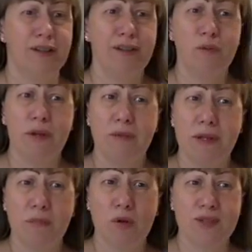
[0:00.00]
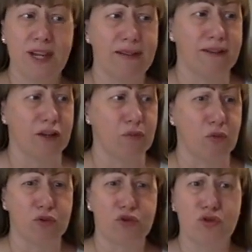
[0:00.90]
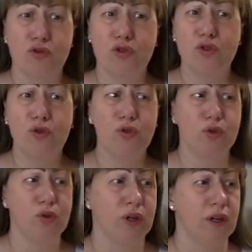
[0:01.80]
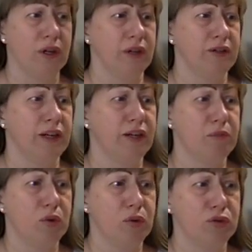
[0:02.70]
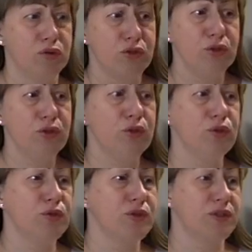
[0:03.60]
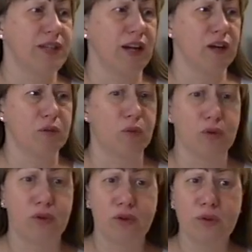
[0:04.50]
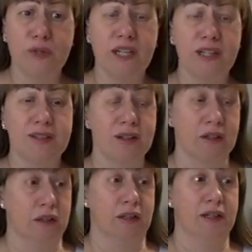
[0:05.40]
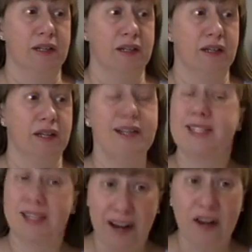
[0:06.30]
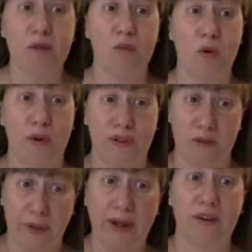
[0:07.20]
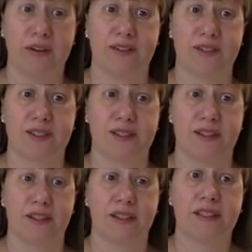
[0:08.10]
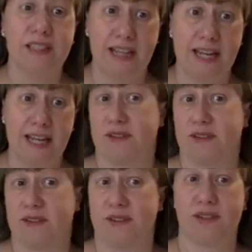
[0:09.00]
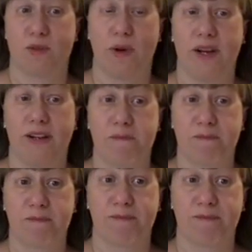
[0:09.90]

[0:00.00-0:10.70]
even when people say terrible two, terrible twos, terrible threes, it's terrible when the parents label it this way